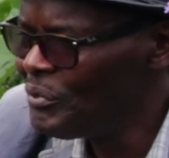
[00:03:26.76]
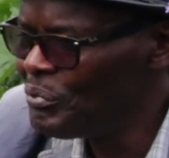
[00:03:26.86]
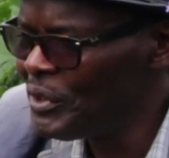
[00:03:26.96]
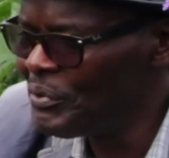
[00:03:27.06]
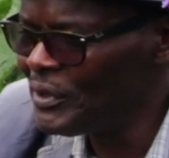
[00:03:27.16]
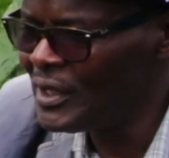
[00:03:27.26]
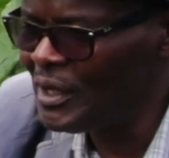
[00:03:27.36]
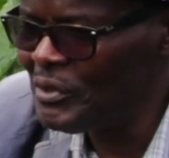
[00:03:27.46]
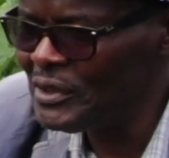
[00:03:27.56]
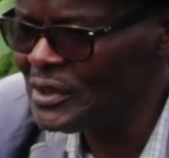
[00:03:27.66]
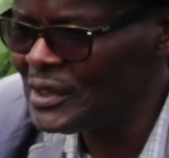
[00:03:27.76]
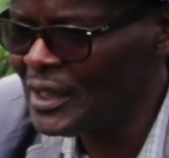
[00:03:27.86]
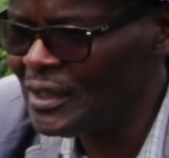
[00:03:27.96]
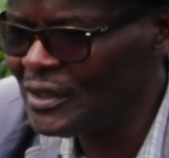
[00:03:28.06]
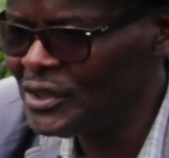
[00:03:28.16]
people coming to
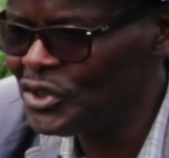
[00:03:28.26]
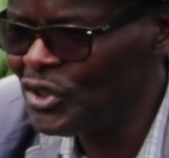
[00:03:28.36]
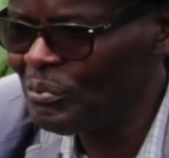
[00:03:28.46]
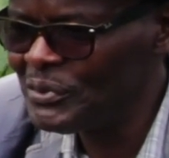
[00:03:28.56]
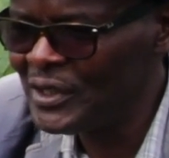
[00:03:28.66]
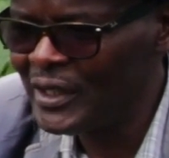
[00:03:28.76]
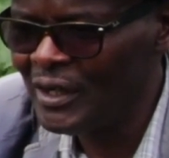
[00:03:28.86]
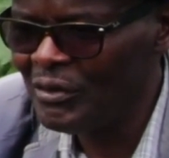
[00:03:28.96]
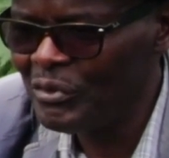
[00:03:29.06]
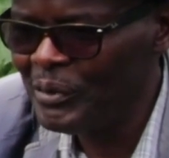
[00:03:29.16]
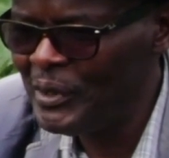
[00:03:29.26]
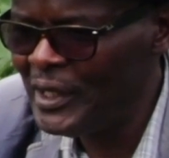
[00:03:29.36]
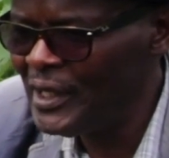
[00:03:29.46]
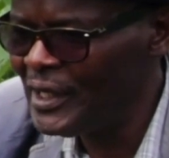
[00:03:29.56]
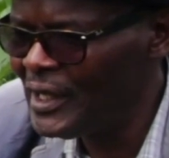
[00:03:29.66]
take our jobs on our
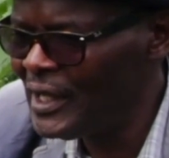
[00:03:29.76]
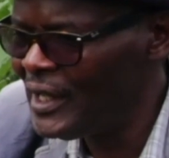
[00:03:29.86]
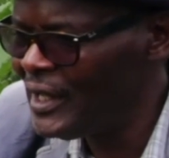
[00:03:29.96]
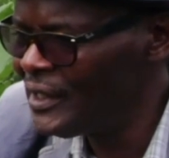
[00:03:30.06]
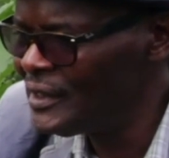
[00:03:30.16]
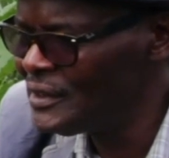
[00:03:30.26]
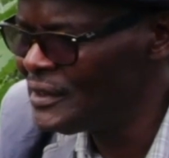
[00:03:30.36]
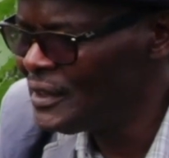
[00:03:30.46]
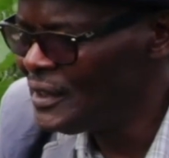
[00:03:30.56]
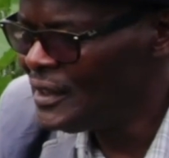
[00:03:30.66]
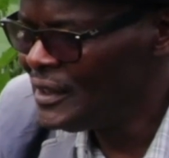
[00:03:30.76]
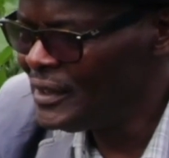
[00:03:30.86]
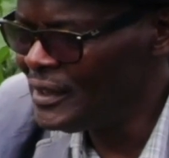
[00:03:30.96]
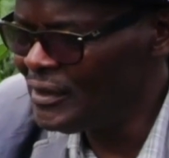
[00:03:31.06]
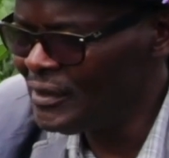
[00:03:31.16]
women, and
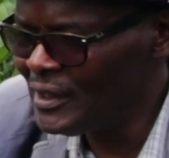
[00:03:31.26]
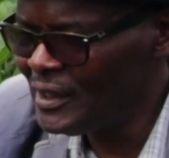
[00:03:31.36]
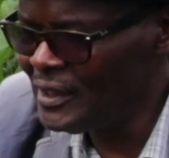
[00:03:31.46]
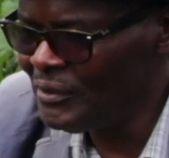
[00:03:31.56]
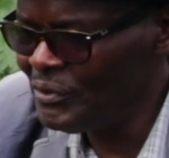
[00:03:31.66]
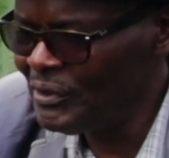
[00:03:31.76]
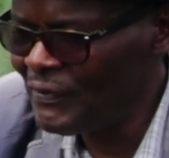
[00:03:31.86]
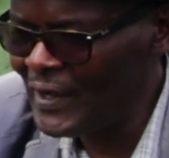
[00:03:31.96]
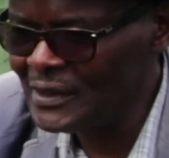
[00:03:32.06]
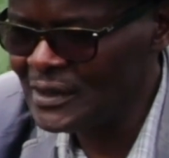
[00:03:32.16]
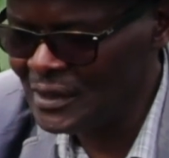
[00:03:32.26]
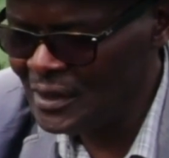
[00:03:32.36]
and we felt